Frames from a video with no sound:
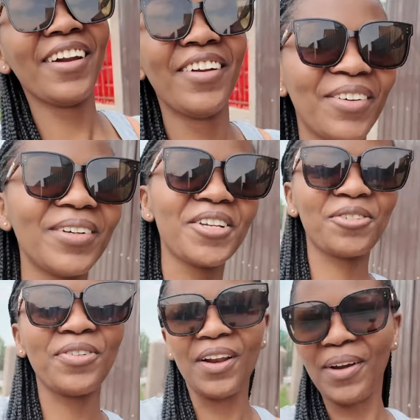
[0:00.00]
I don't know, we're just
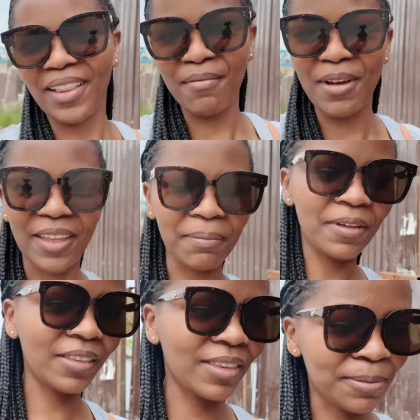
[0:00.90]
following them
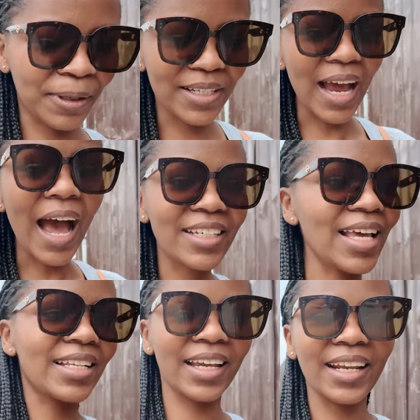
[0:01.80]
at this point. I just
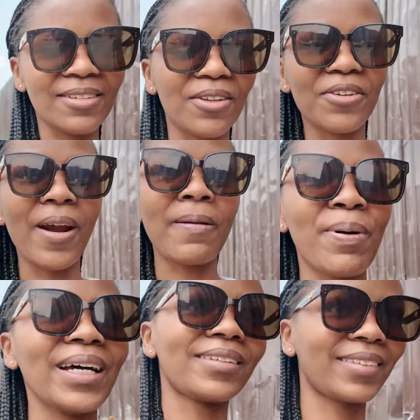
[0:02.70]
had to get us on the right
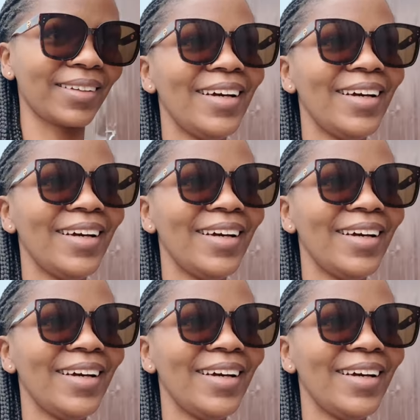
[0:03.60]
bus.